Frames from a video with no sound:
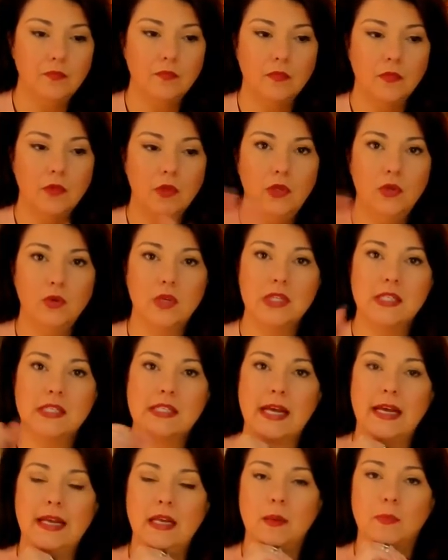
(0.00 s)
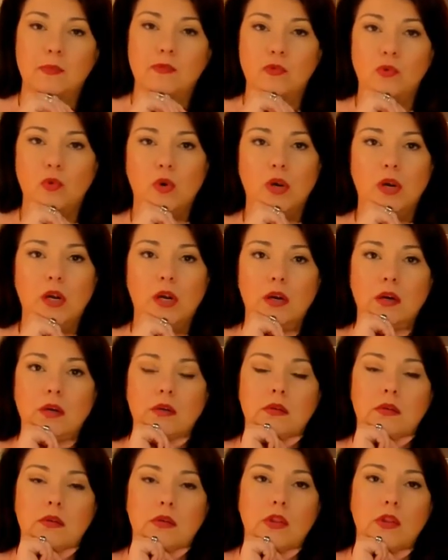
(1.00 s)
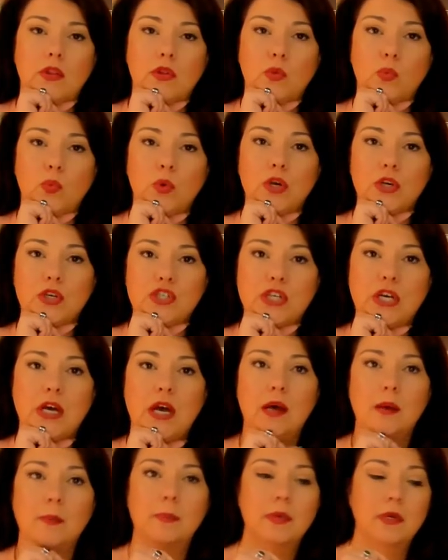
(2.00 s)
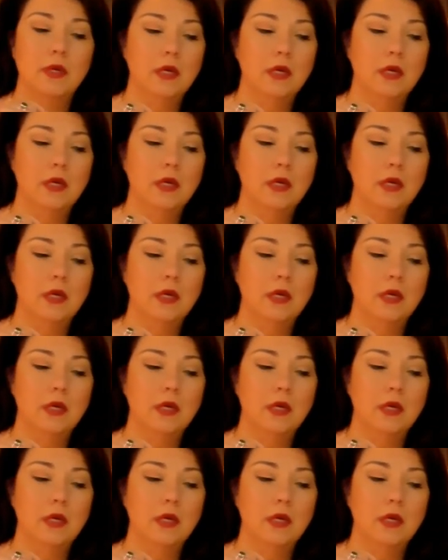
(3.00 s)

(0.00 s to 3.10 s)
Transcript: you can sign up for the workshop.